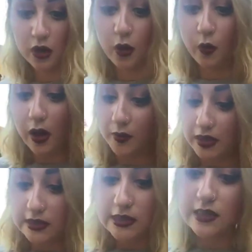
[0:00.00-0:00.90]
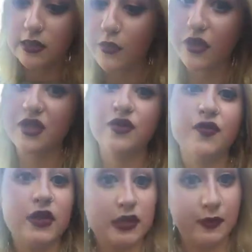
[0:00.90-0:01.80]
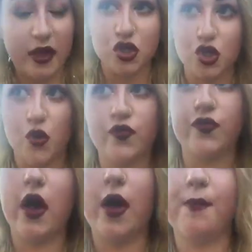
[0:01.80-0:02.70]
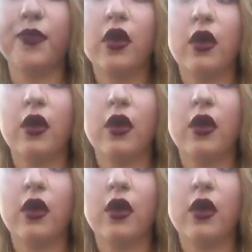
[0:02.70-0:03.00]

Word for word: like wellbeing centre which is sort of an expansion of um,